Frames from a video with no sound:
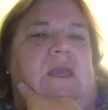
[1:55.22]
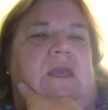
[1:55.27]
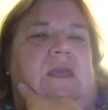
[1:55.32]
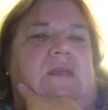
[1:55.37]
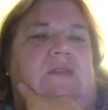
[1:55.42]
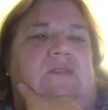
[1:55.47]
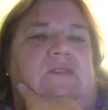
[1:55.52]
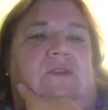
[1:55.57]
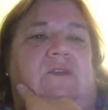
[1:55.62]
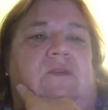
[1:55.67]

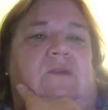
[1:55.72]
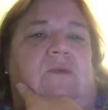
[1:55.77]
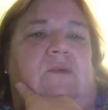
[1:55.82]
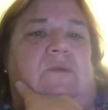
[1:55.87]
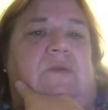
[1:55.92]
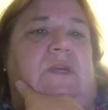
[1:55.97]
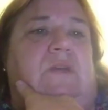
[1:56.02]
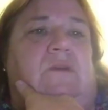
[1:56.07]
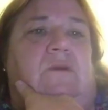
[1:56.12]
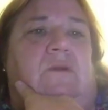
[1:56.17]
And so
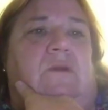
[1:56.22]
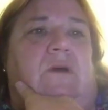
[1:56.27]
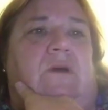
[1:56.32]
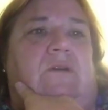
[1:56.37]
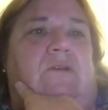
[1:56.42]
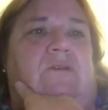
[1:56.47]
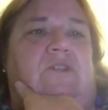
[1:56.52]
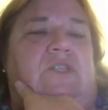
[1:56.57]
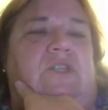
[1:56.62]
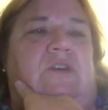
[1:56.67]
they no
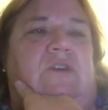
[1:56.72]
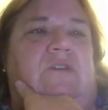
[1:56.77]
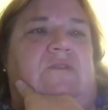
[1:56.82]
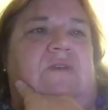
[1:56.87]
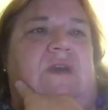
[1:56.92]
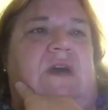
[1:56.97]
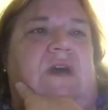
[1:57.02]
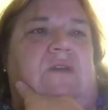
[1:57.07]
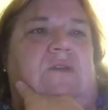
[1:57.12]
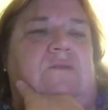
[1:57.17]
longer share the
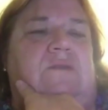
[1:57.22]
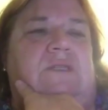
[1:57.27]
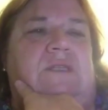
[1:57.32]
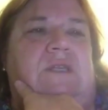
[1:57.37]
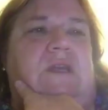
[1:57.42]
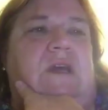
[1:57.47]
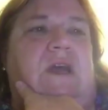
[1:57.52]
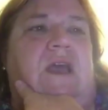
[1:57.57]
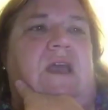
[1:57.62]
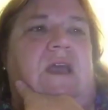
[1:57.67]
values
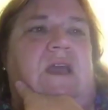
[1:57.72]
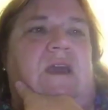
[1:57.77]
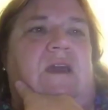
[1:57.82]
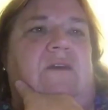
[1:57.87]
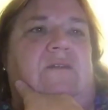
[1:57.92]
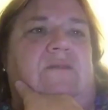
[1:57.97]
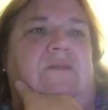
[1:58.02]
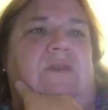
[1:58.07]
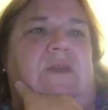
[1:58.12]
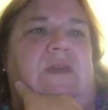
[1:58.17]
that I
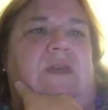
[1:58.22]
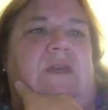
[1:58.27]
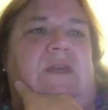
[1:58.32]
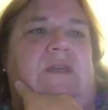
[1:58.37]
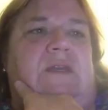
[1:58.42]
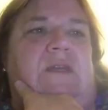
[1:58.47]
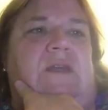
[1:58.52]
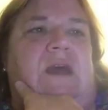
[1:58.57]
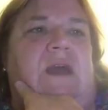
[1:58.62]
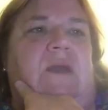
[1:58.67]
have,
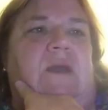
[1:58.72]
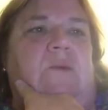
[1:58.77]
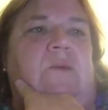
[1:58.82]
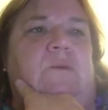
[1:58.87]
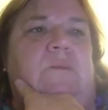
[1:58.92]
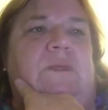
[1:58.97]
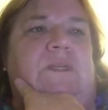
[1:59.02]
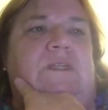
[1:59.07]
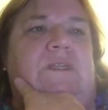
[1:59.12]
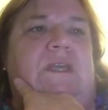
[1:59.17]
and I
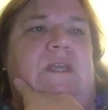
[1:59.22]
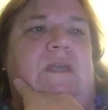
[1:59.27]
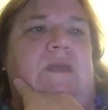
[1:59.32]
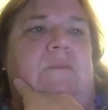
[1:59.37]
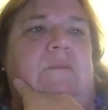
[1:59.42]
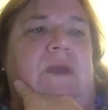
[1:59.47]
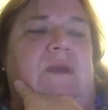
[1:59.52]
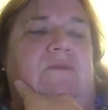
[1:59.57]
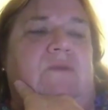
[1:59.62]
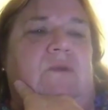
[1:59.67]
will be
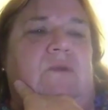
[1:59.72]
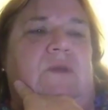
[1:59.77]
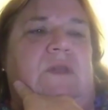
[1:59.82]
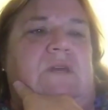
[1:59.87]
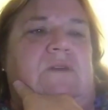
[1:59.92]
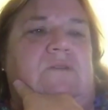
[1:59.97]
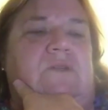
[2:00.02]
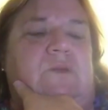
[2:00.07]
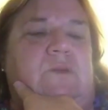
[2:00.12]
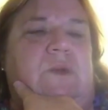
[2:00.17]
taking my vote
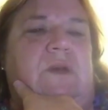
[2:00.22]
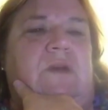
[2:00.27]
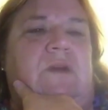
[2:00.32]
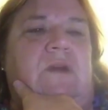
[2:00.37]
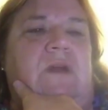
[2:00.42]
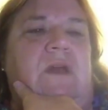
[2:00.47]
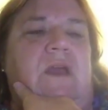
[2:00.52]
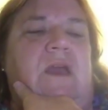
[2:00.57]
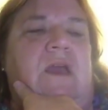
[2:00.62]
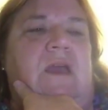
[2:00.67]

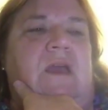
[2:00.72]
elsewhere.